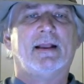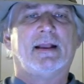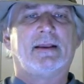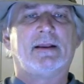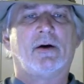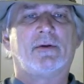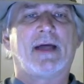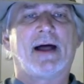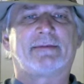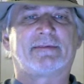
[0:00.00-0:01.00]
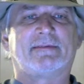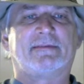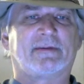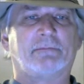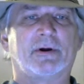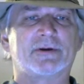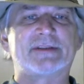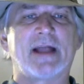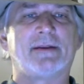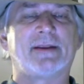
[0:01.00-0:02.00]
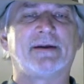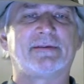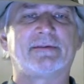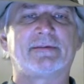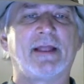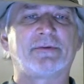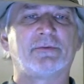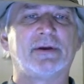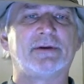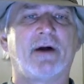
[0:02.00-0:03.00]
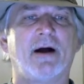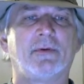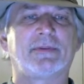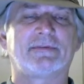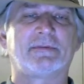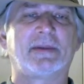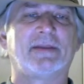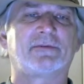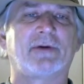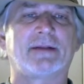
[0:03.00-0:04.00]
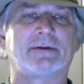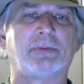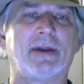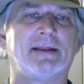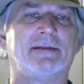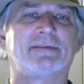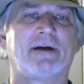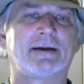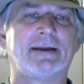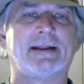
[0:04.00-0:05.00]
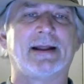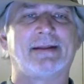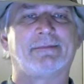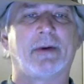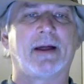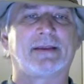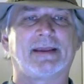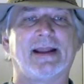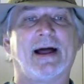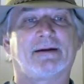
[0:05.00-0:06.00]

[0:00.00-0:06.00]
that's submerged down there." He says, "There's nothing really wrong with it. Some kids were out there playing and sunk it, and I never bothered to get it out